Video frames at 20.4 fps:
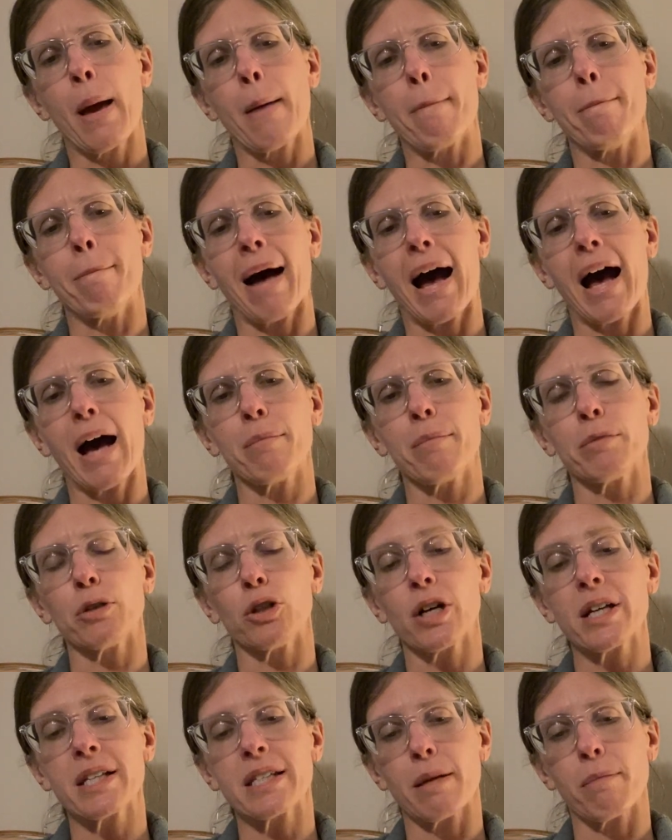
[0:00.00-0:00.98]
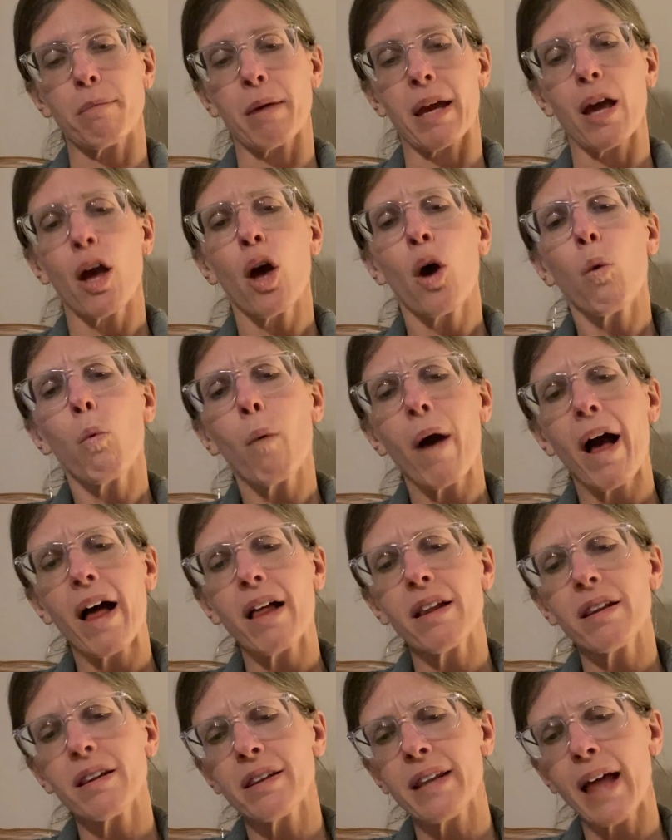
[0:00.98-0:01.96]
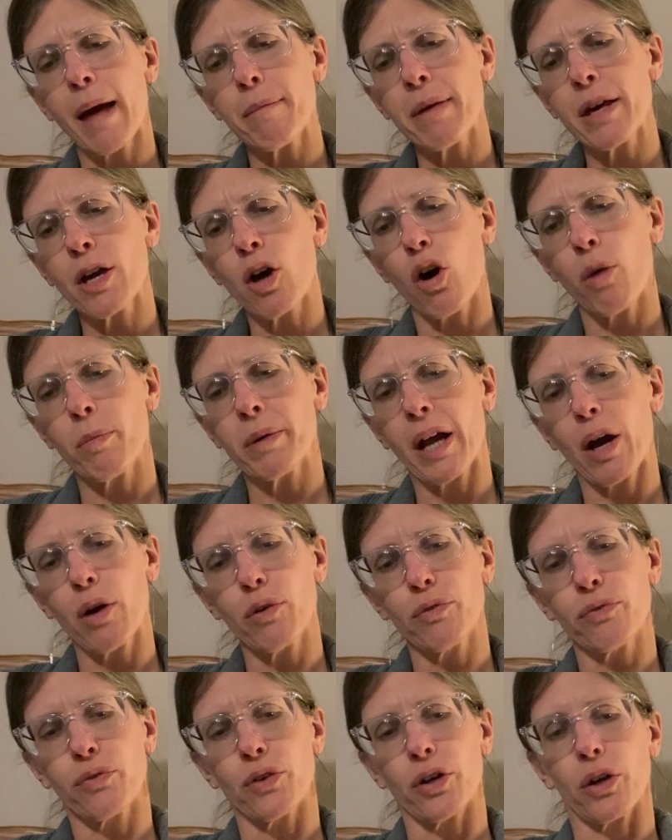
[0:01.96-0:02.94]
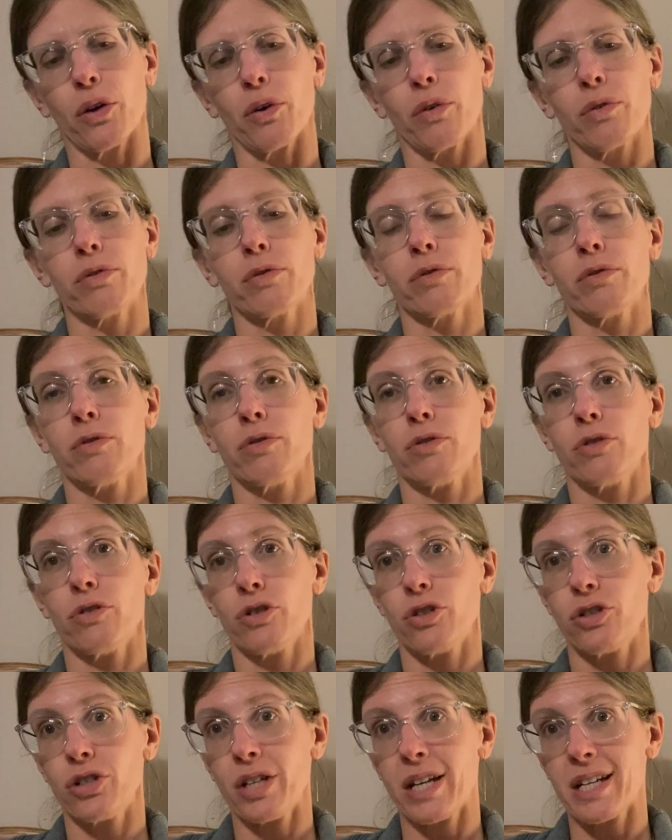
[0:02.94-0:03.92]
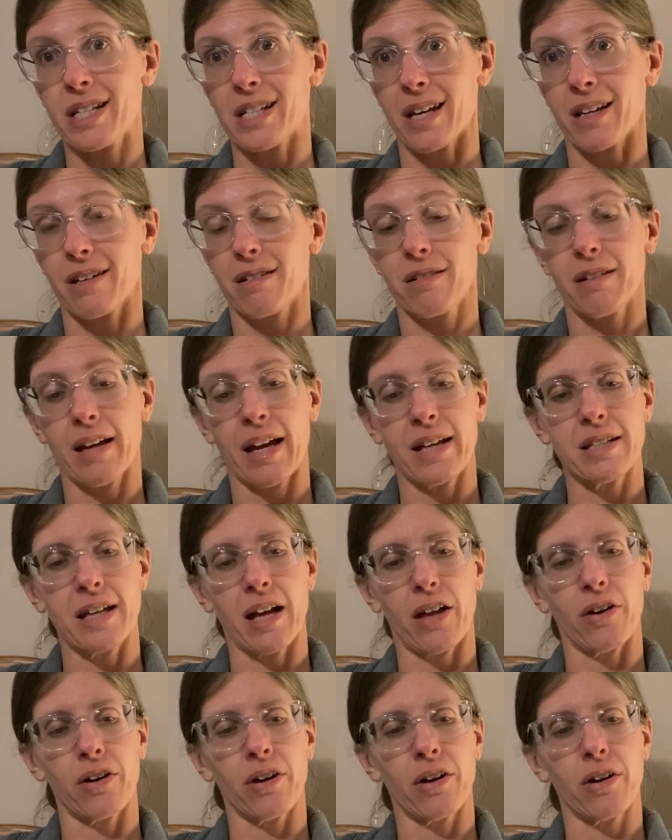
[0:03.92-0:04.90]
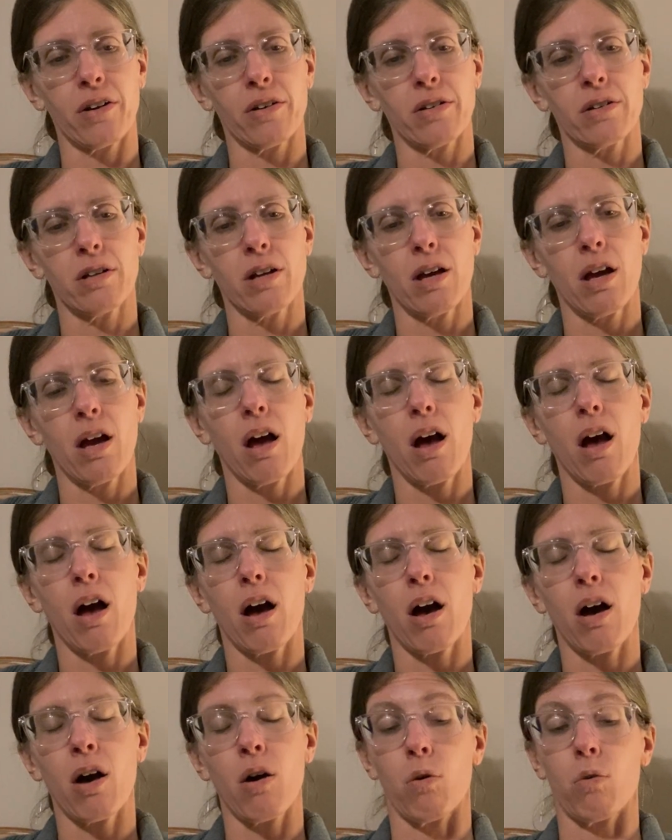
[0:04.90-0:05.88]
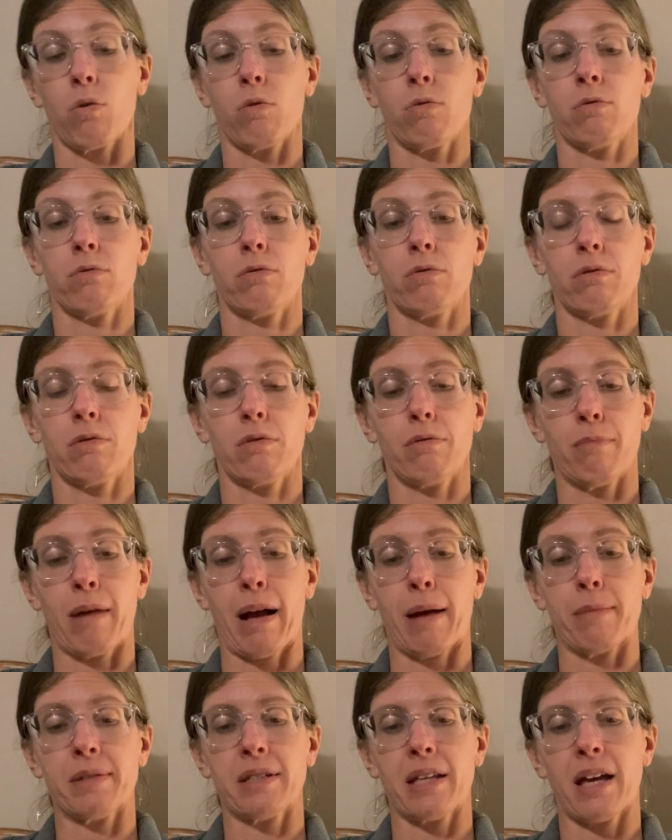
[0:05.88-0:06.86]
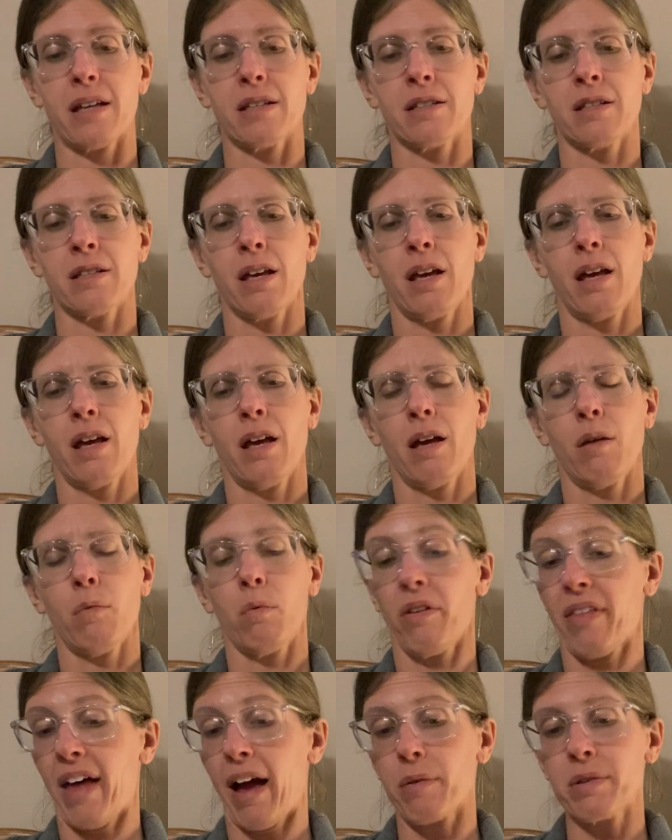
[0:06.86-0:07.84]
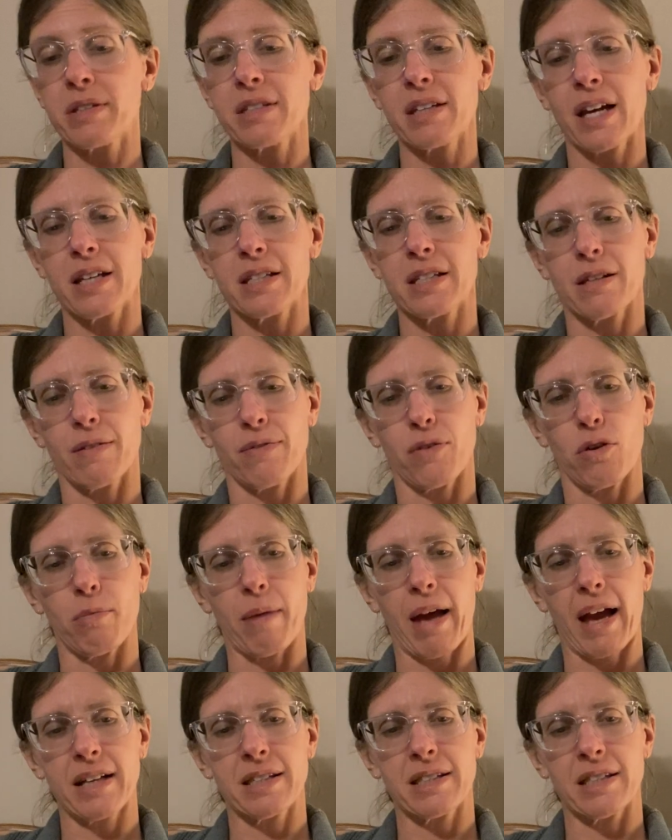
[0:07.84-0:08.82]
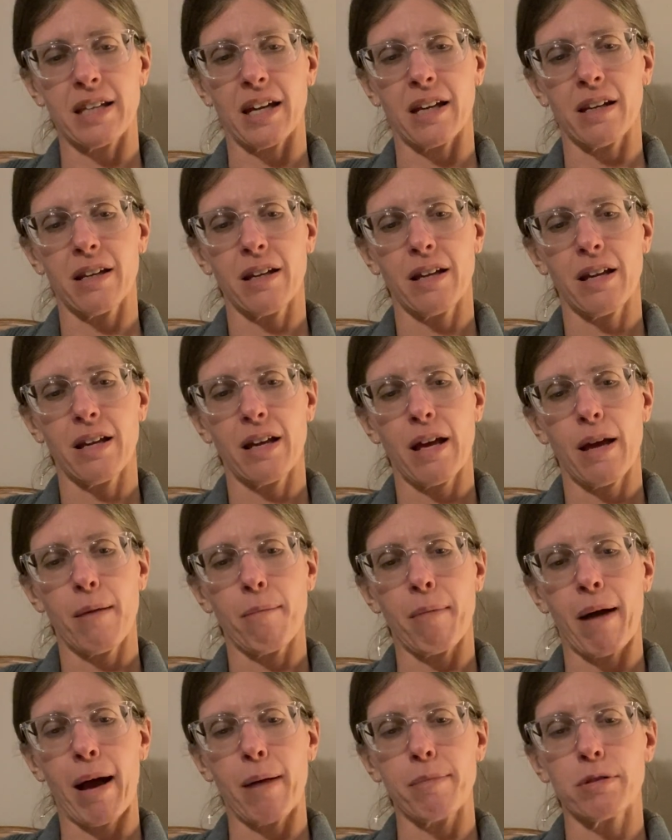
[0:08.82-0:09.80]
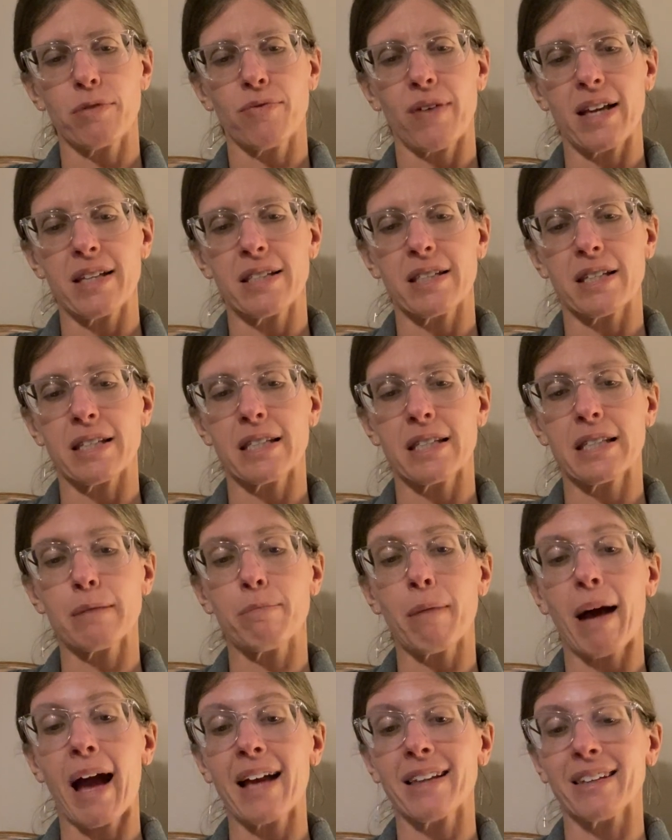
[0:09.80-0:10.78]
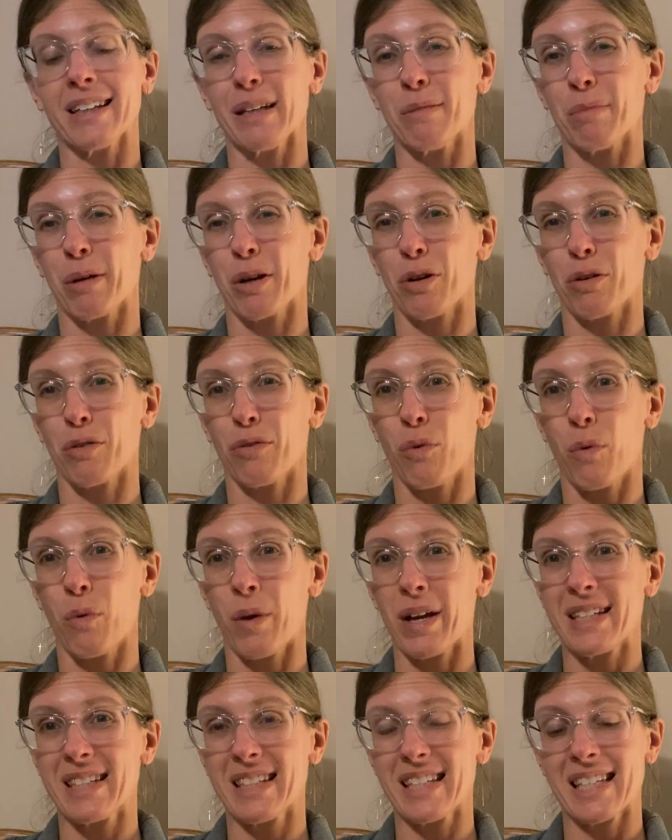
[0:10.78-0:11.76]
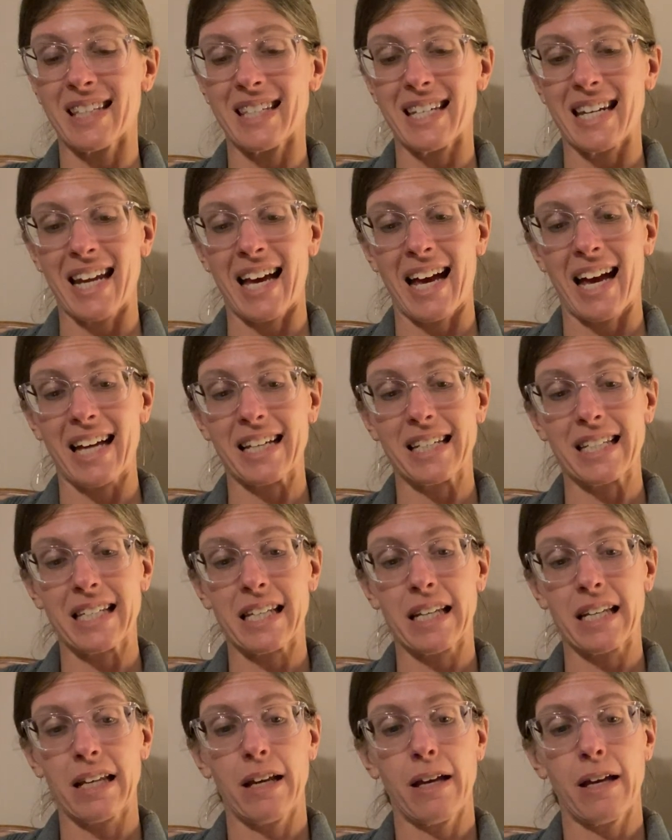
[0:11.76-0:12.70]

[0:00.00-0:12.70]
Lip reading: Mom looks at me. Well, let me comb it out for you. She did, I tell her. Oh, Mom says. Well, that was nice of you, Maxine. Mom's face is smiling, but her voice is not.